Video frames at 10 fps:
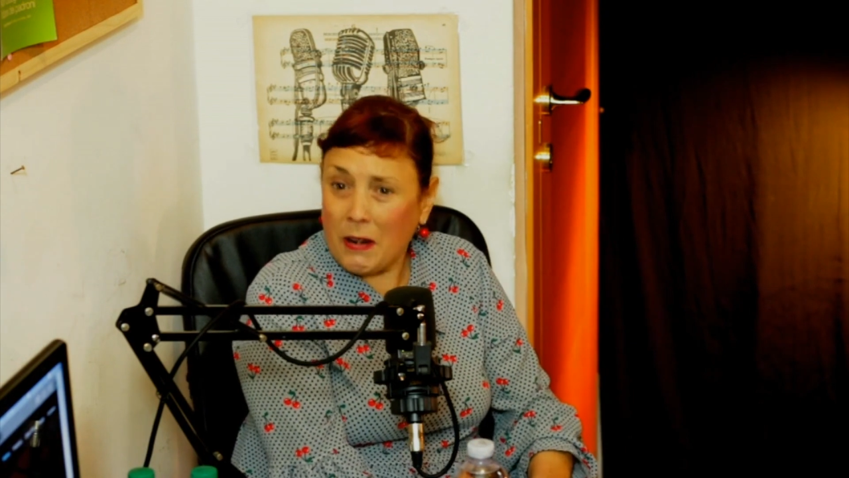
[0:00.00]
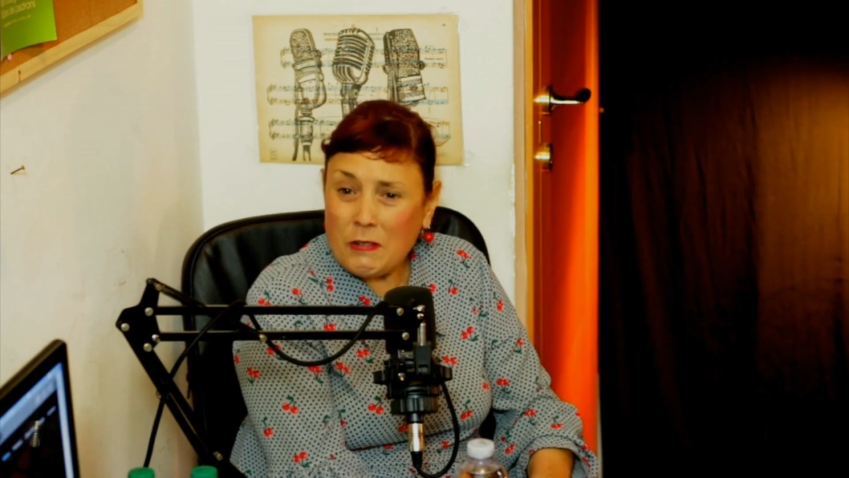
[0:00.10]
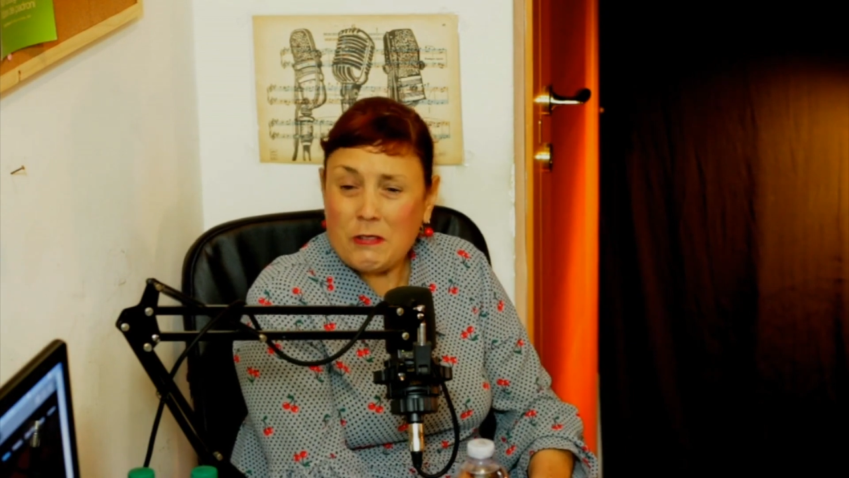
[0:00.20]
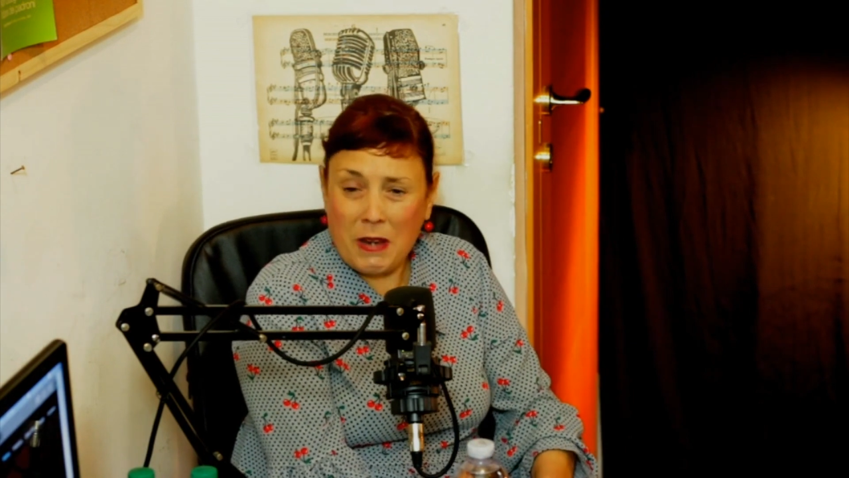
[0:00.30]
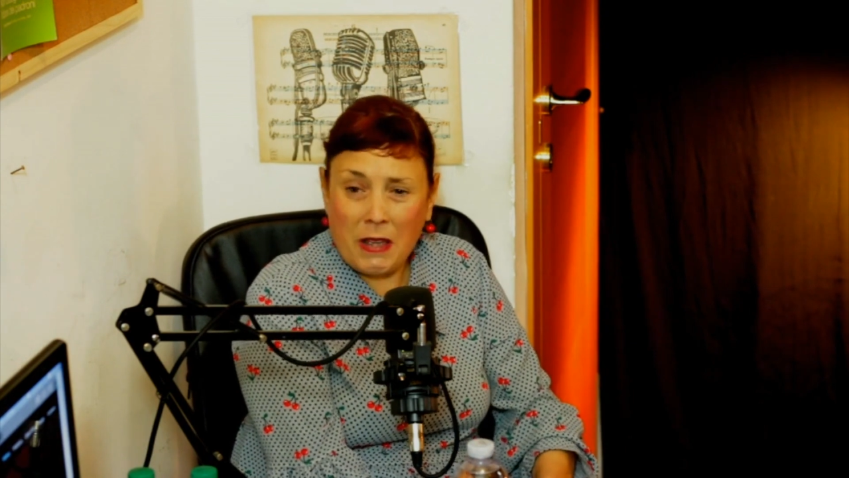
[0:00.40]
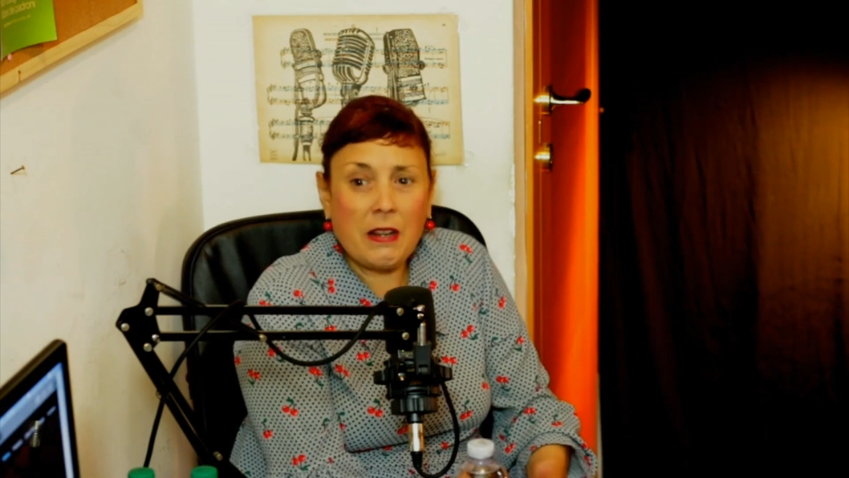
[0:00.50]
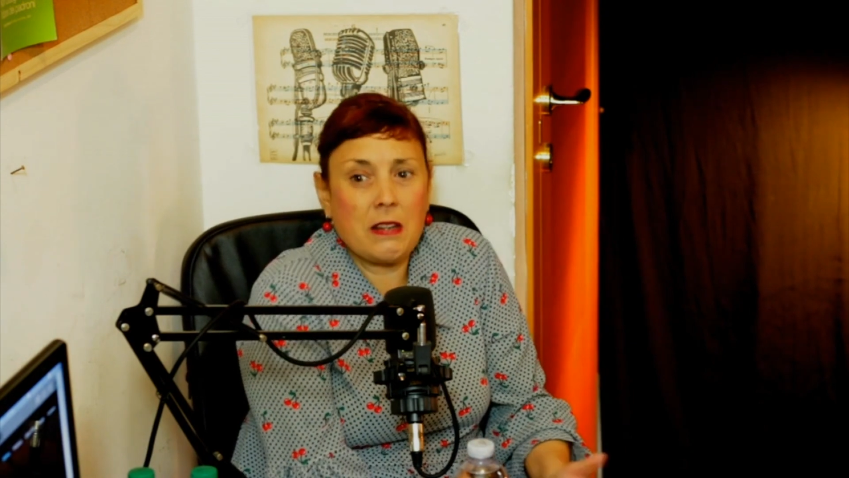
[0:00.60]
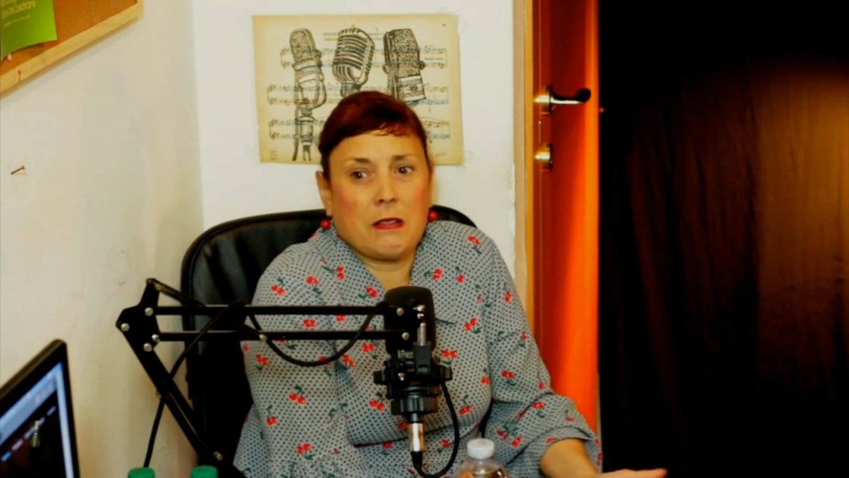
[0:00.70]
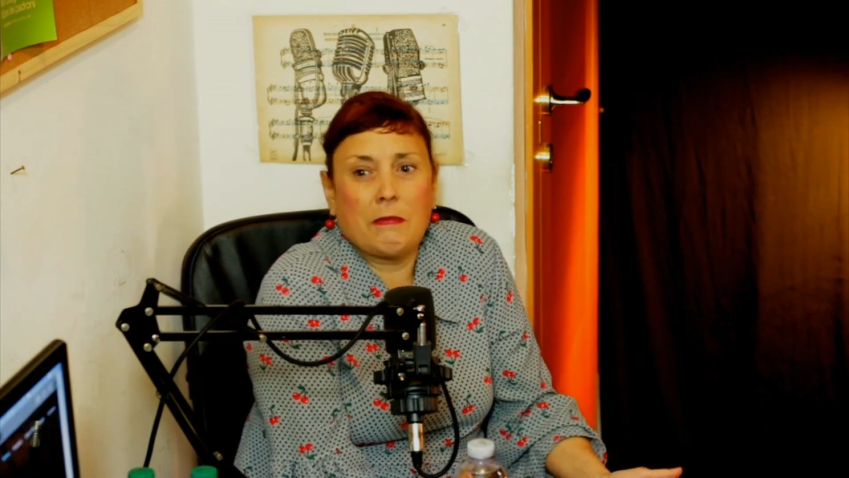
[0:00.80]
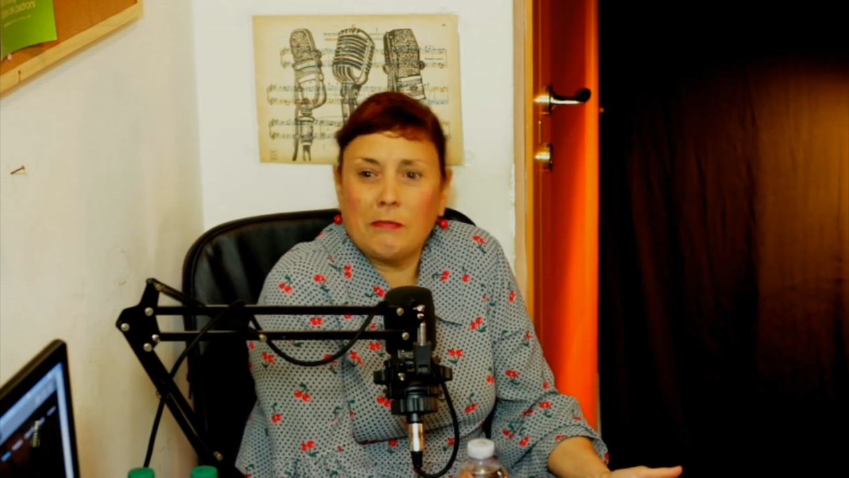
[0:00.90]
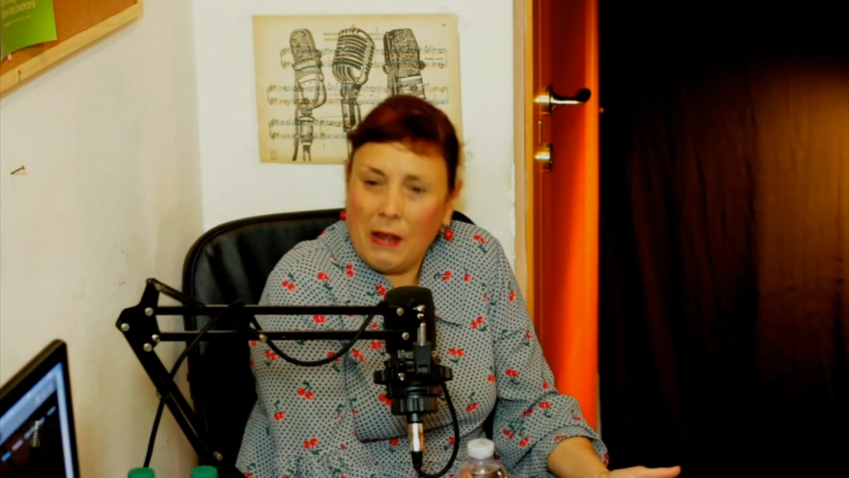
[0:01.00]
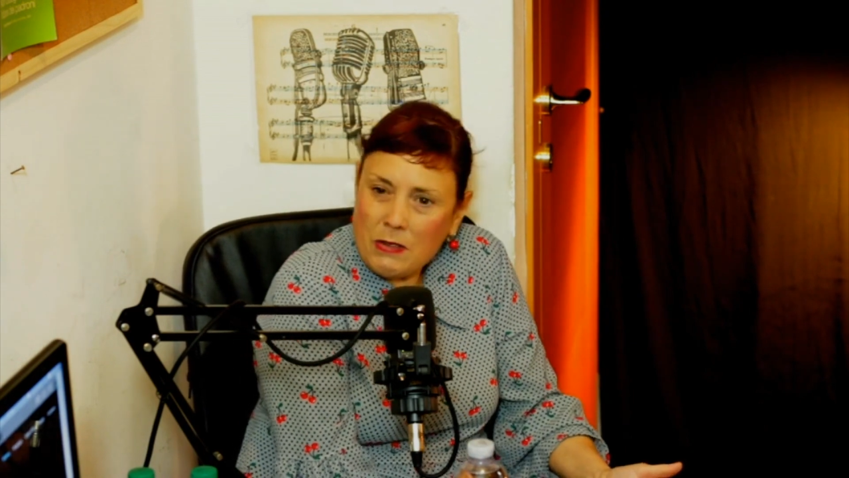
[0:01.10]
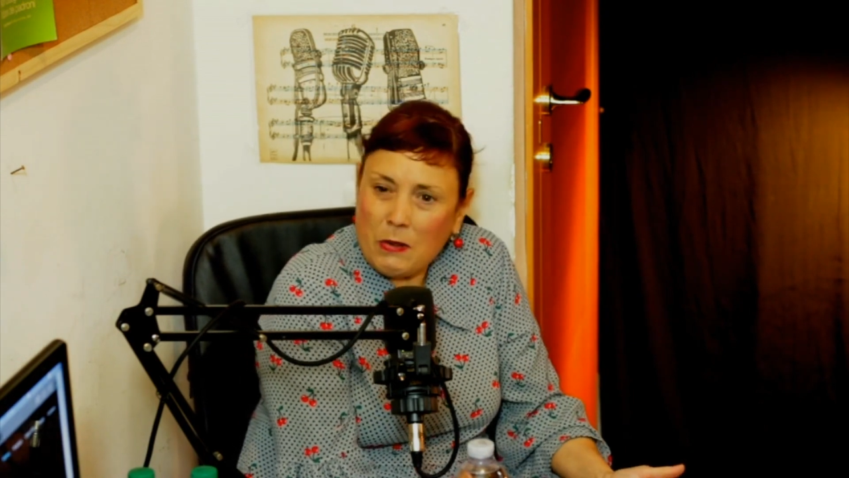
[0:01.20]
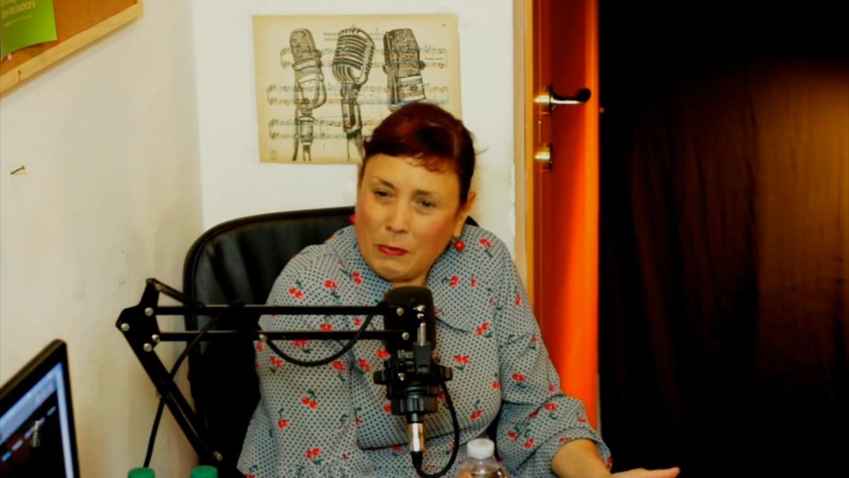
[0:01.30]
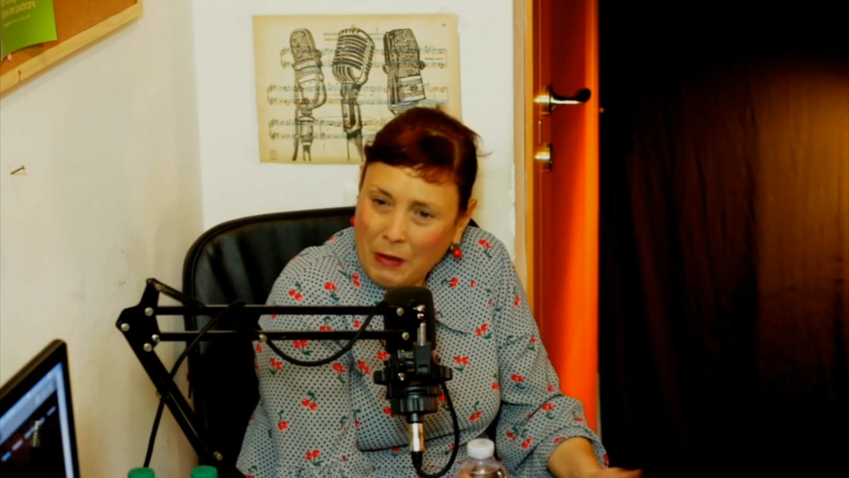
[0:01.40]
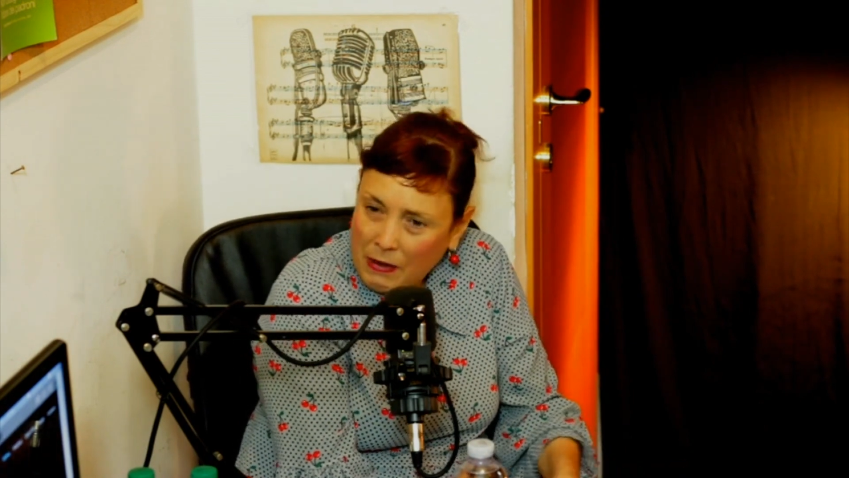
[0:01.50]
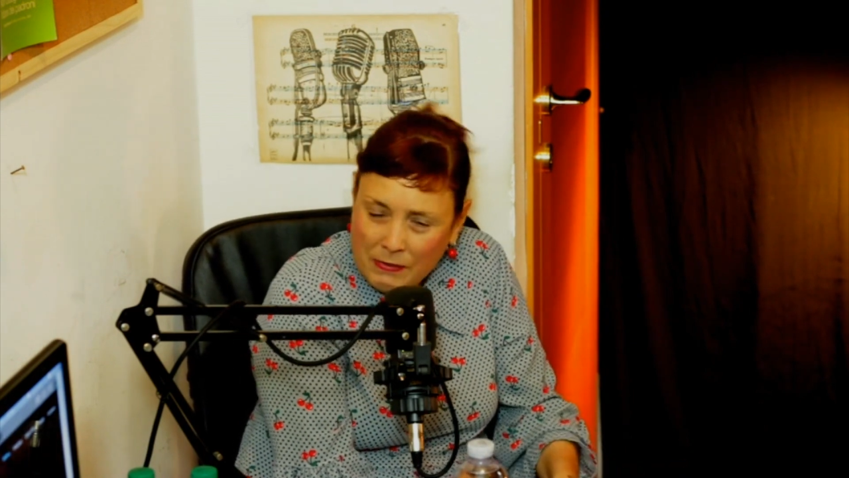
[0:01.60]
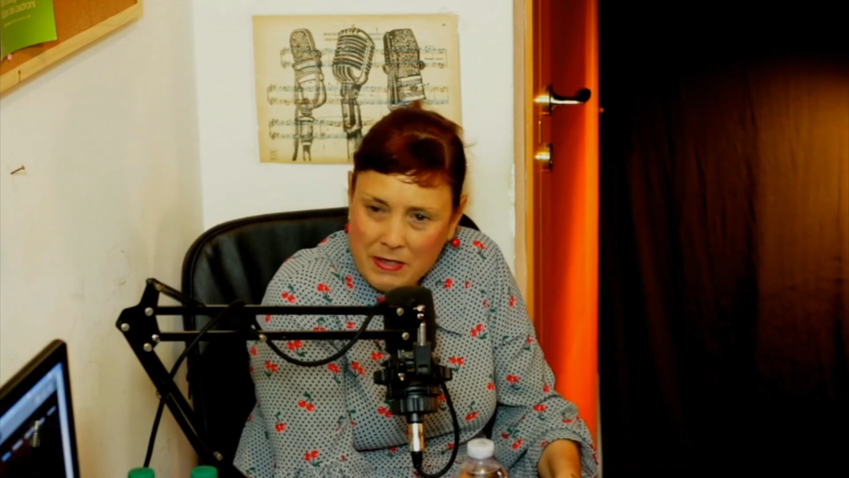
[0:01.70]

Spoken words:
understand that it's a mental problem.